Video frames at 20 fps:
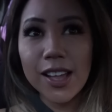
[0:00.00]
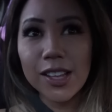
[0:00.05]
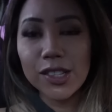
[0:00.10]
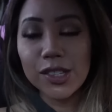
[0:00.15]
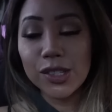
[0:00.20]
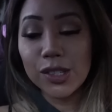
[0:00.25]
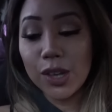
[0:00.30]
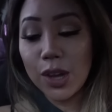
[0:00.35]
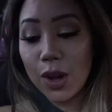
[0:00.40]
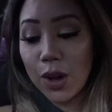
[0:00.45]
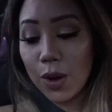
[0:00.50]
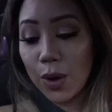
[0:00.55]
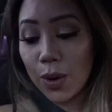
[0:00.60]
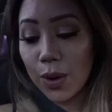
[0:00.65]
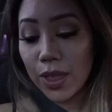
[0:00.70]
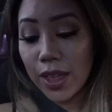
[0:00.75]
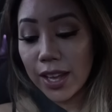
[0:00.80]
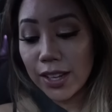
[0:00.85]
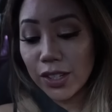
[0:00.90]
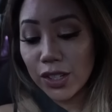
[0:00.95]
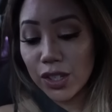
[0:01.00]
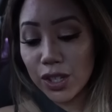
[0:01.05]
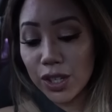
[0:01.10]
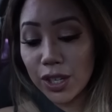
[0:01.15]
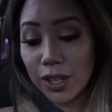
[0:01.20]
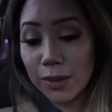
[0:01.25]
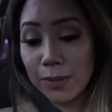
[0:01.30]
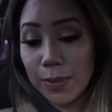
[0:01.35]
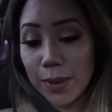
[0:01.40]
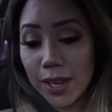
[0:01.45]
So that
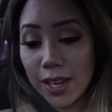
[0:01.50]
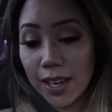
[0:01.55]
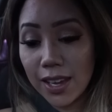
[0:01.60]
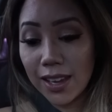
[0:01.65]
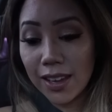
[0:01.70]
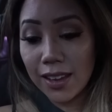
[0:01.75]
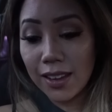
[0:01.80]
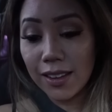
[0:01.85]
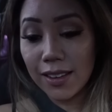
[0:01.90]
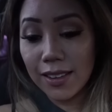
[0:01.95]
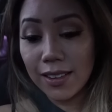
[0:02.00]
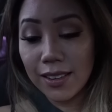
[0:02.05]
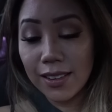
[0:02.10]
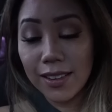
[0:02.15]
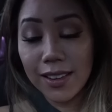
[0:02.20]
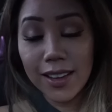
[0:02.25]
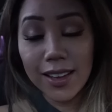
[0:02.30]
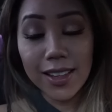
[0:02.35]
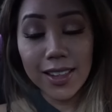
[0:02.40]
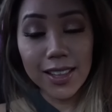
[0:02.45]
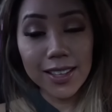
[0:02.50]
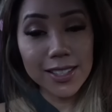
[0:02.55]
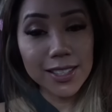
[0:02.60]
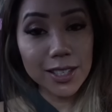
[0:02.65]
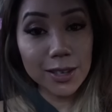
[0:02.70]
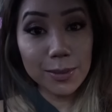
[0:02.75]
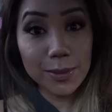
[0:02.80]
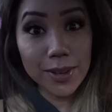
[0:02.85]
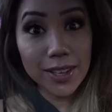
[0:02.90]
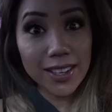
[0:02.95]
should be that
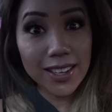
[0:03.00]
should be